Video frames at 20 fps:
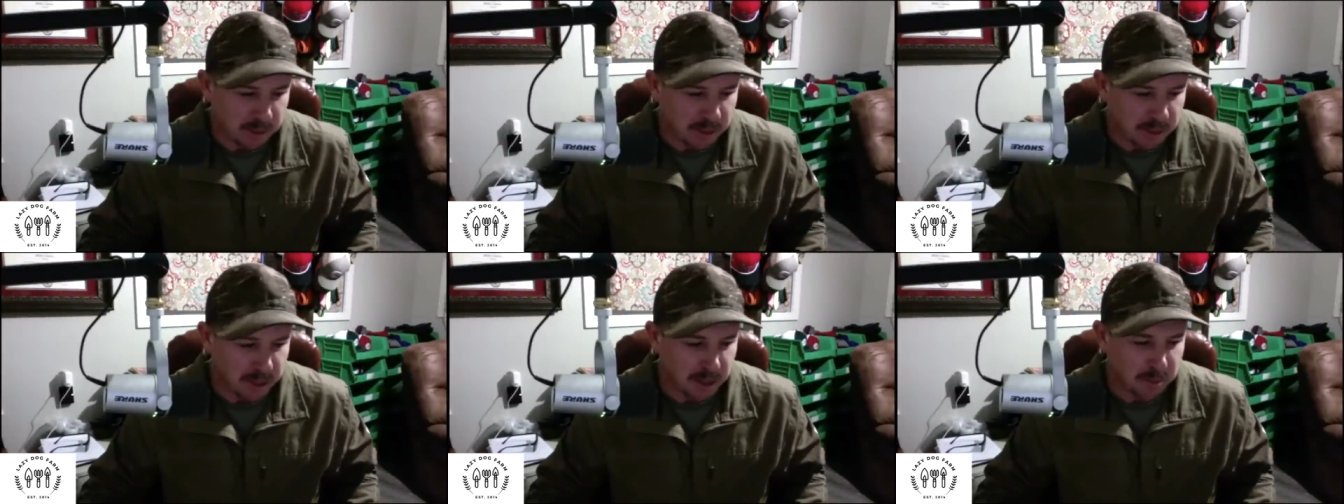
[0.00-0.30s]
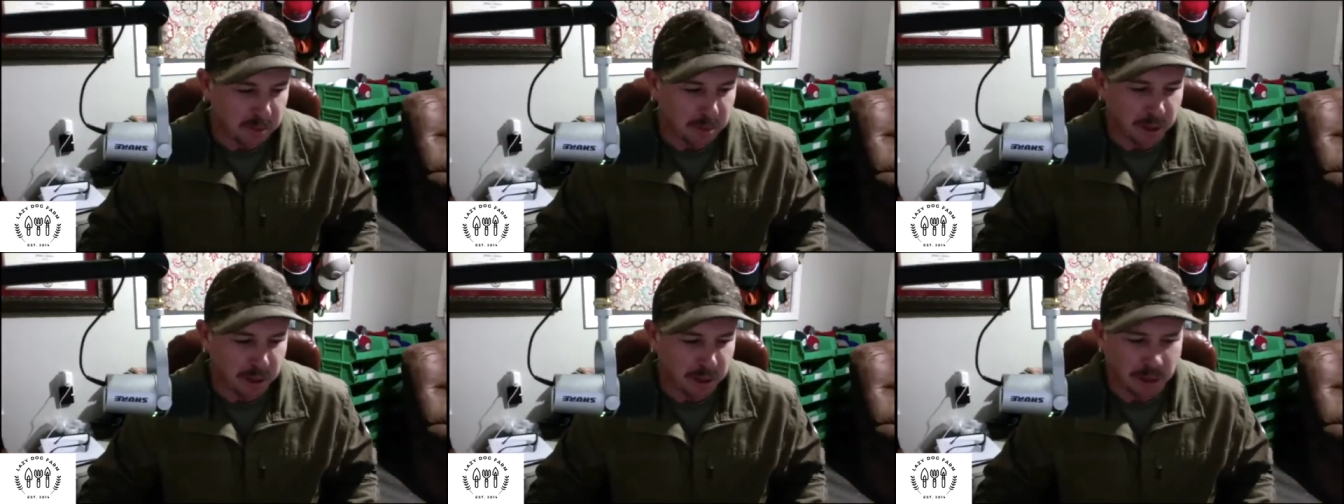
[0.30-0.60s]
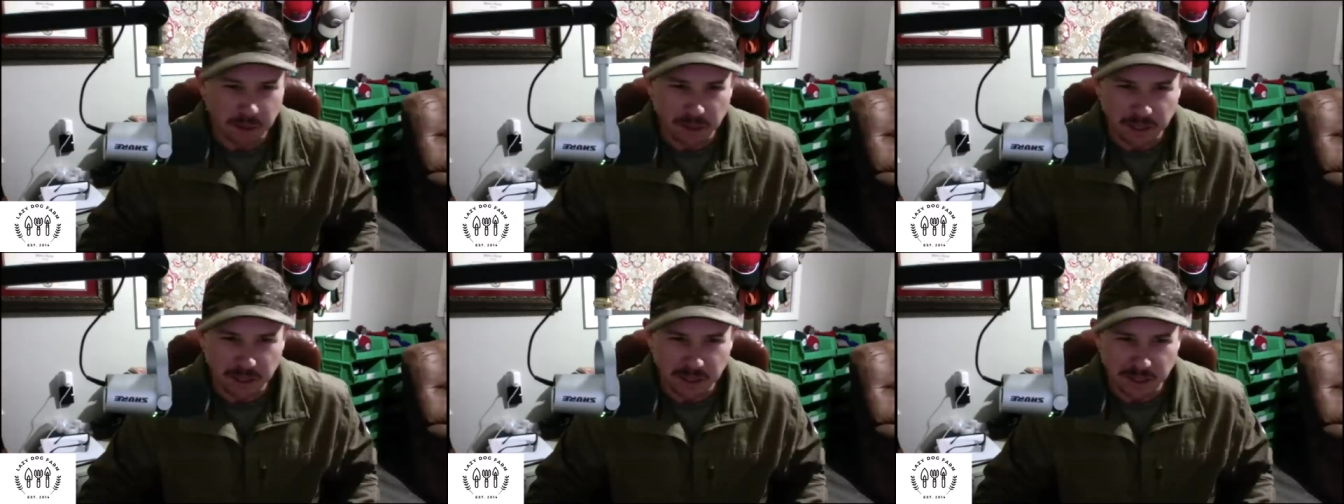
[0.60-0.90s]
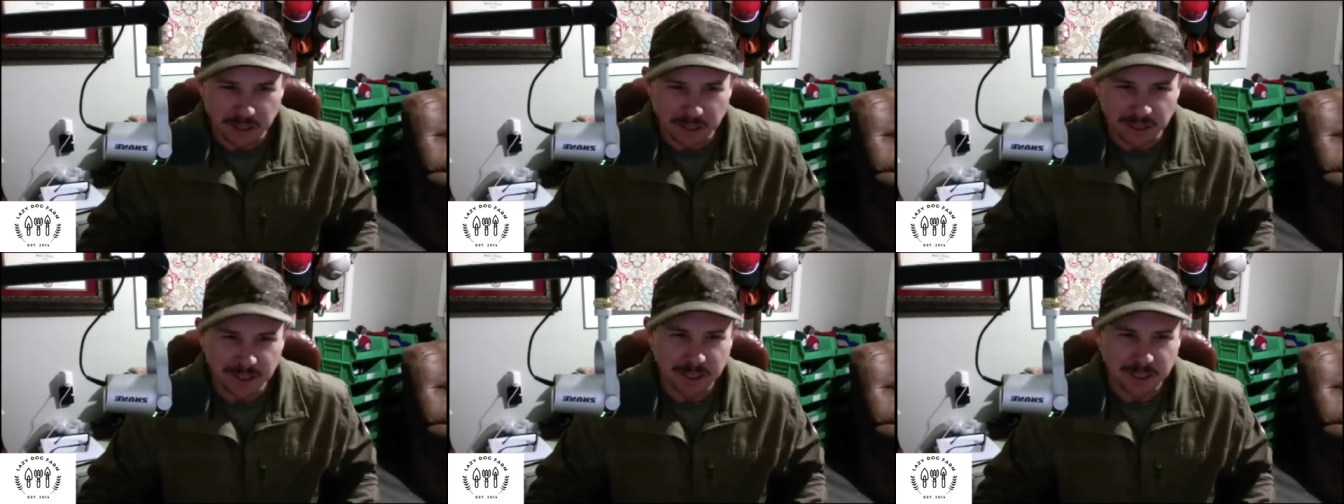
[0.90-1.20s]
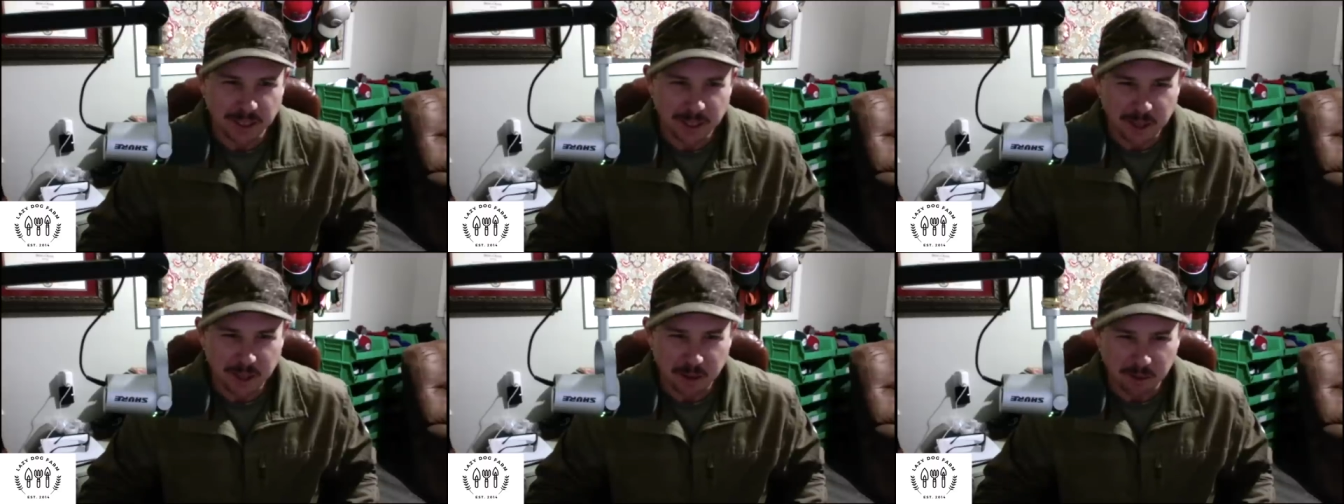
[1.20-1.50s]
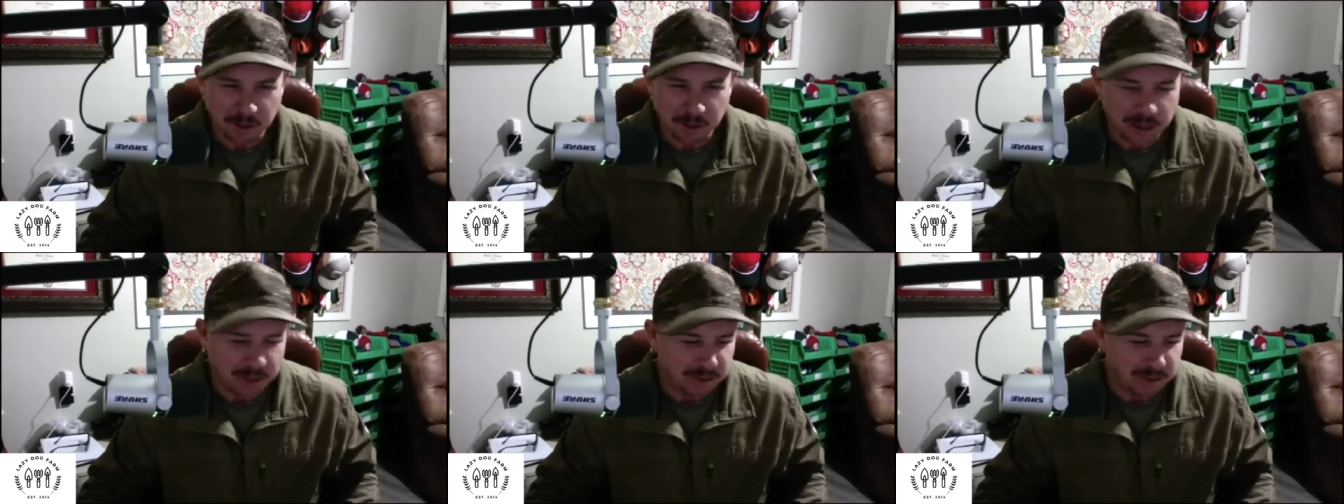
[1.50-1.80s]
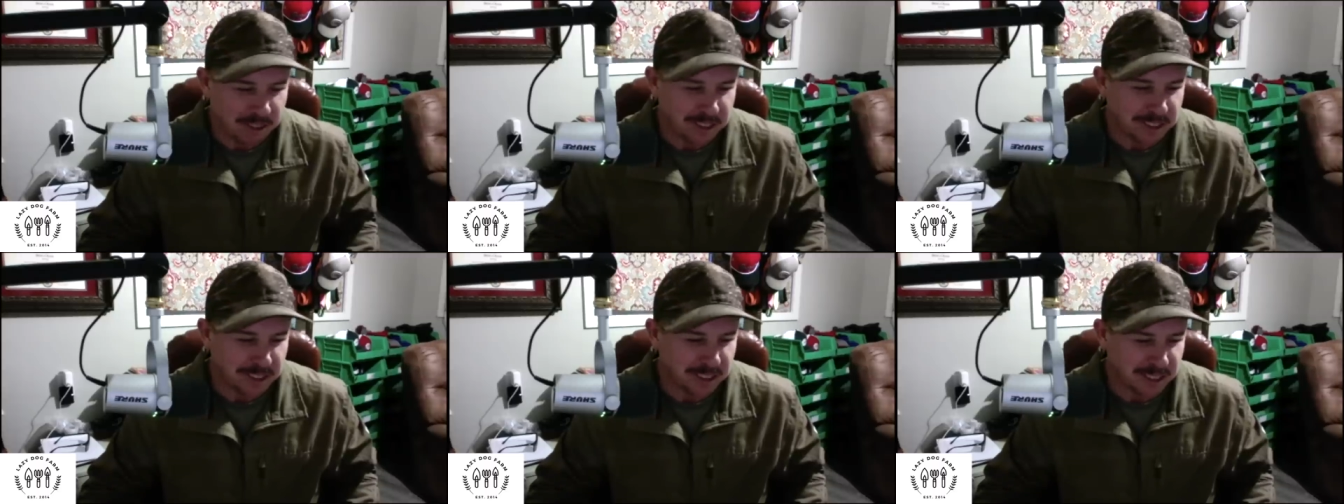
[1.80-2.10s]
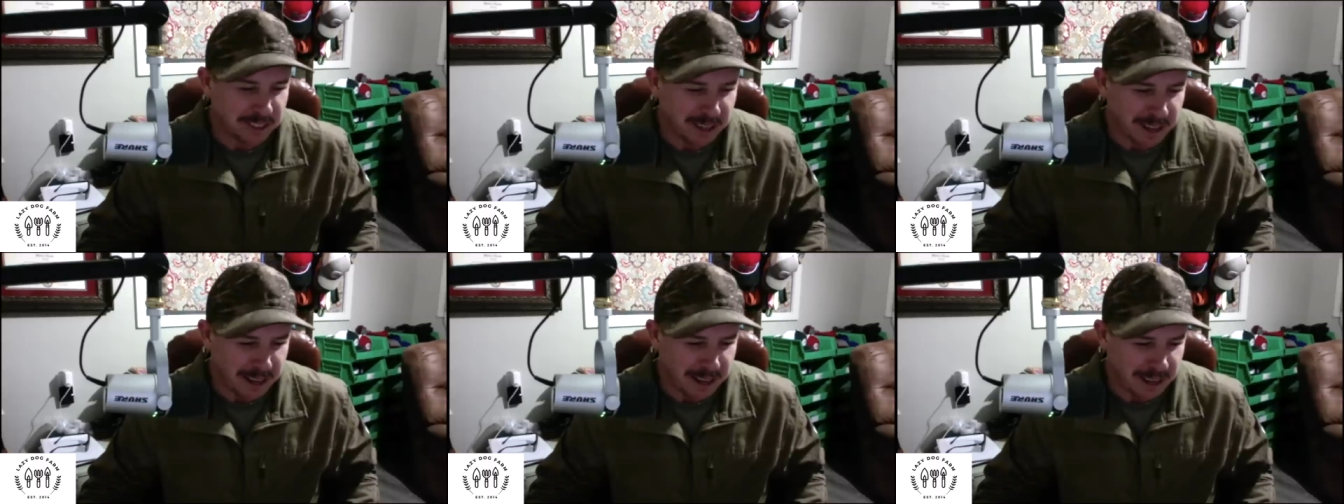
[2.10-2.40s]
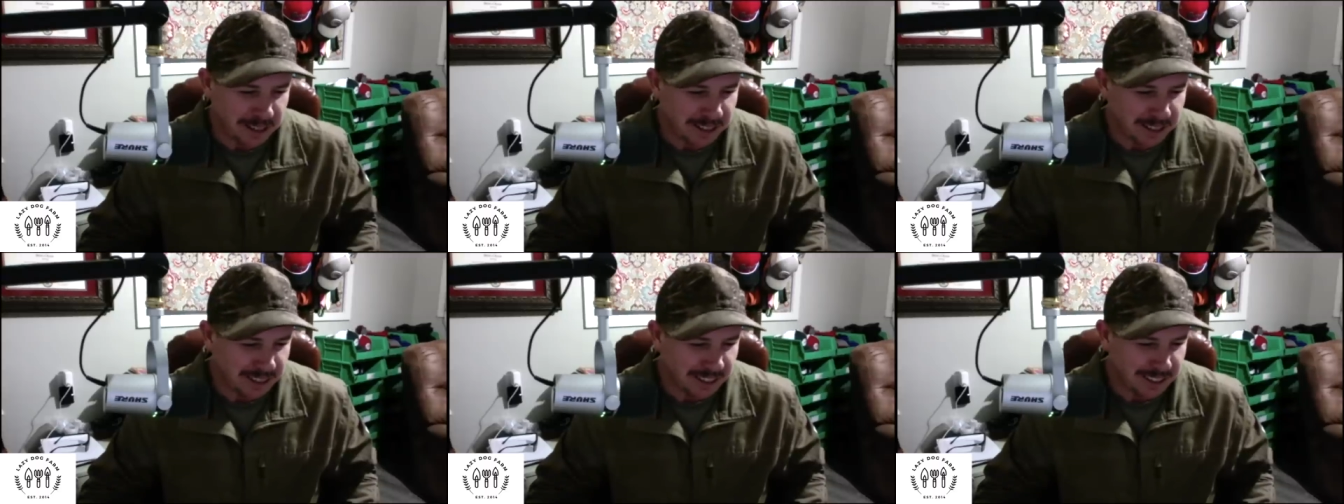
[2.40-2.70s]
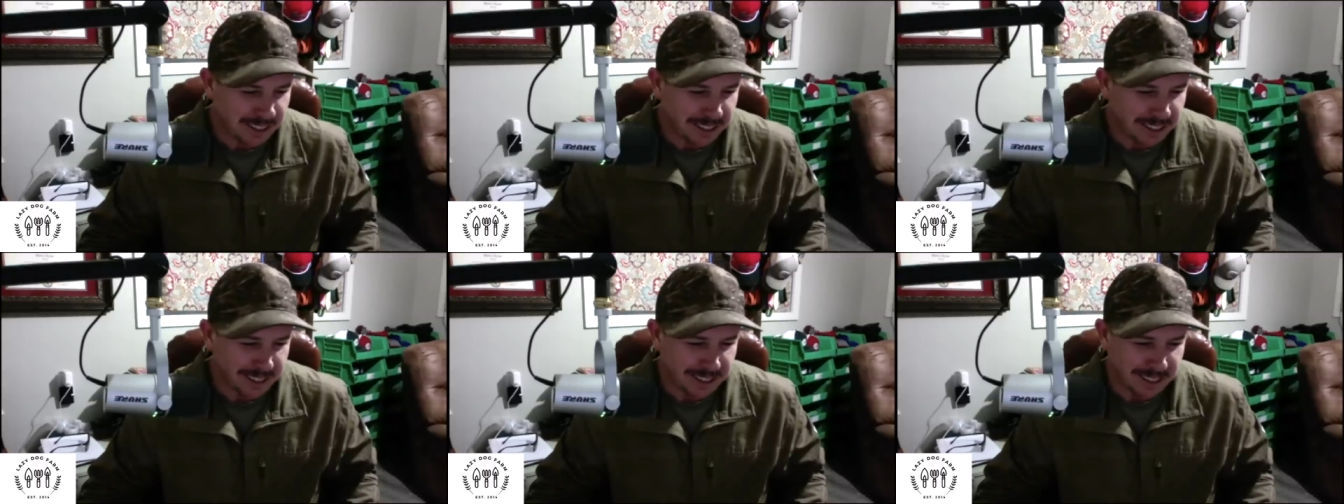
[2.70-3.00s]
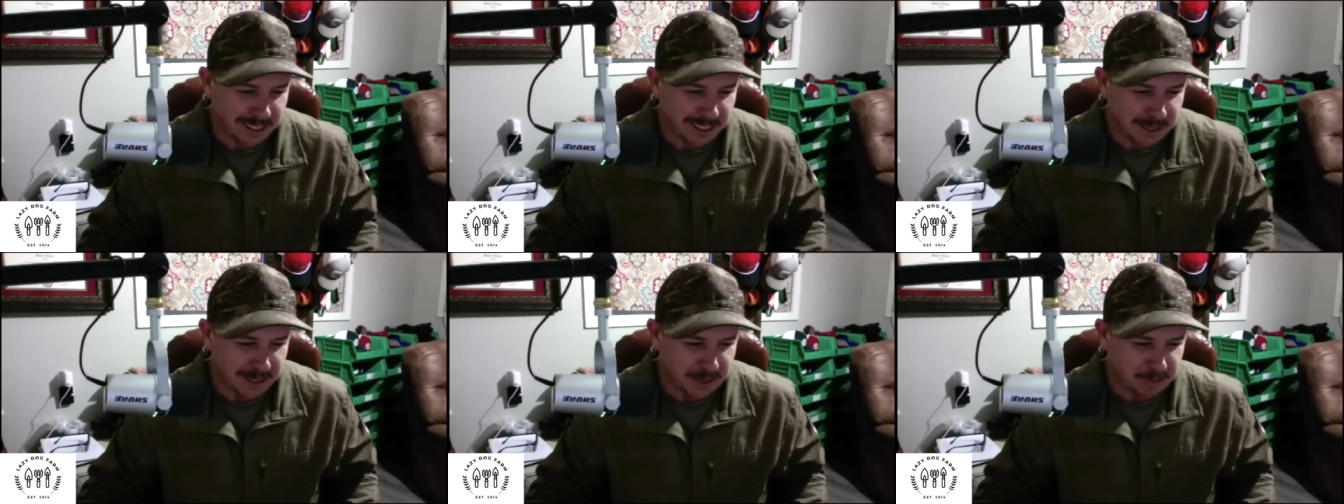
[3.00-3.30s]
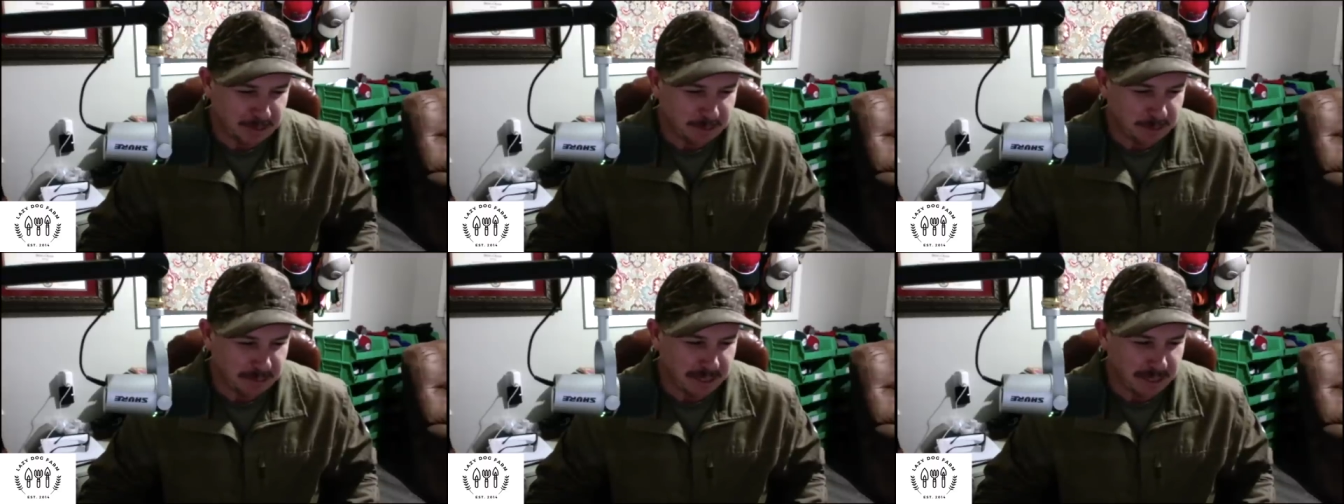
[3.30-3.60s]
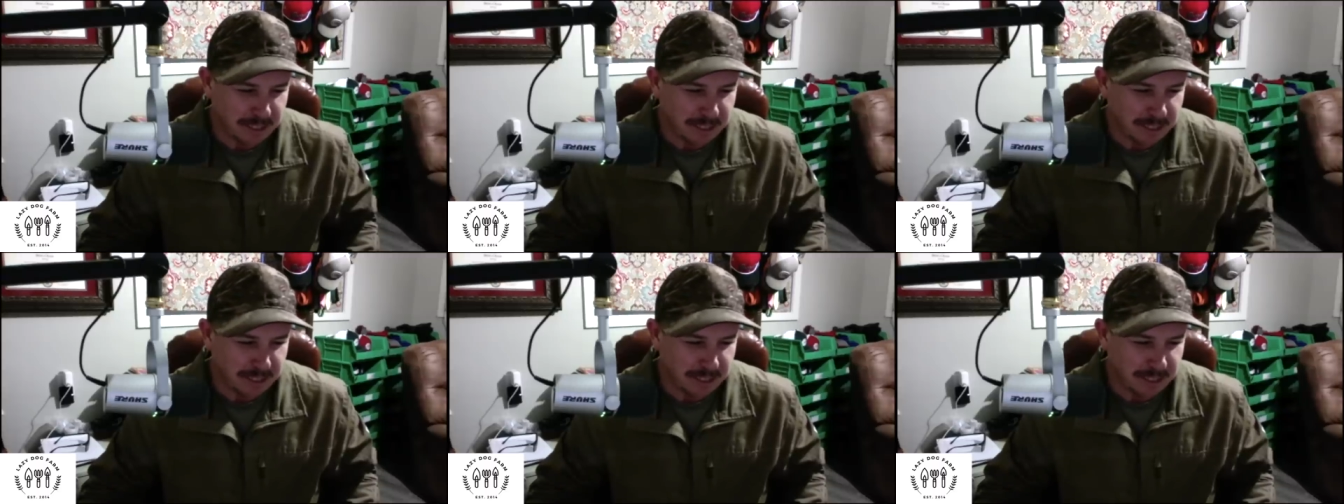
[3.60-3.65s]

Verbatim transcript: I will probably need to revisit that. Um,